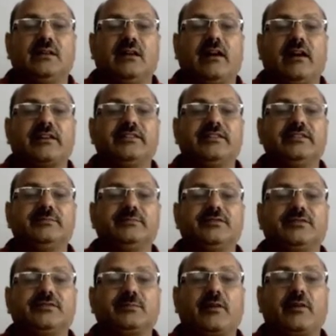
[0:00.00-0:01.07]

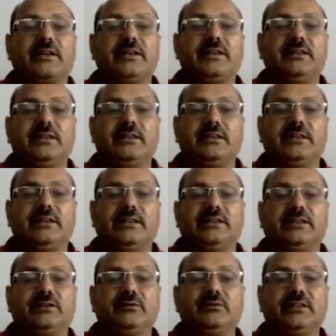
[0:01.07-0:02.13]
organism's body,
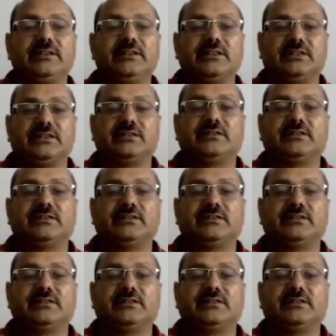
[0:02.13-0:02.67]
nutrition.